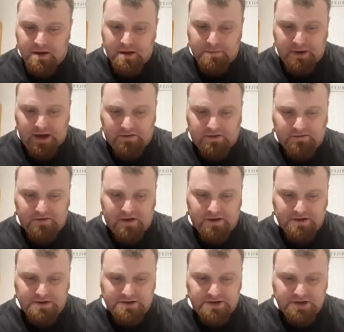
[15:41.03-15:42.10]
powerful
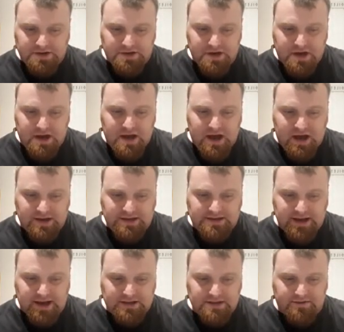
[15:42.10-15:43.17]
advantage and is
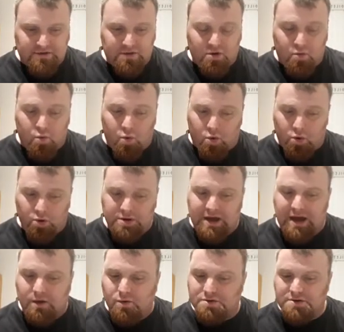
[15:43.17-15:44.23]
active on your Warlord
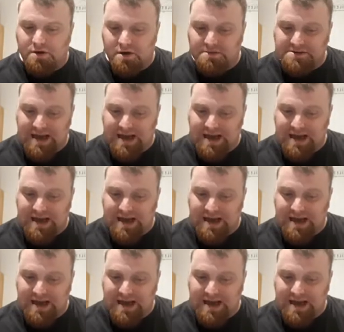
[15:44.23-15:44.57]
at all times.